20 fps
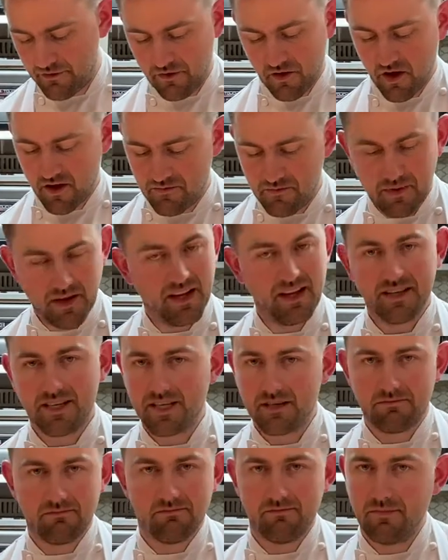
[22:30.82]
five
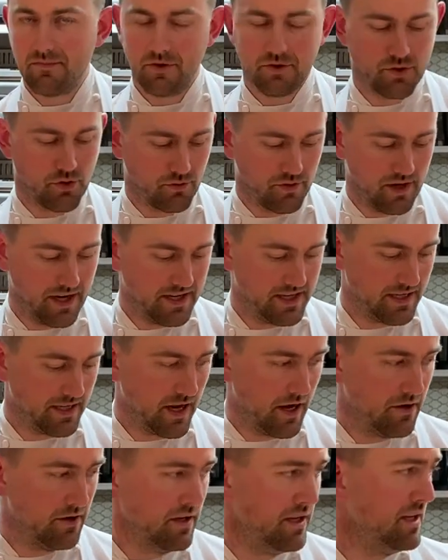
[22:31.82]
minutes, it's all ready to
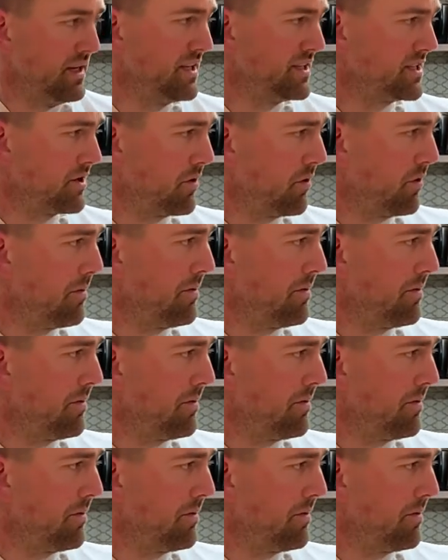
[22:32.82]
go. So we'll be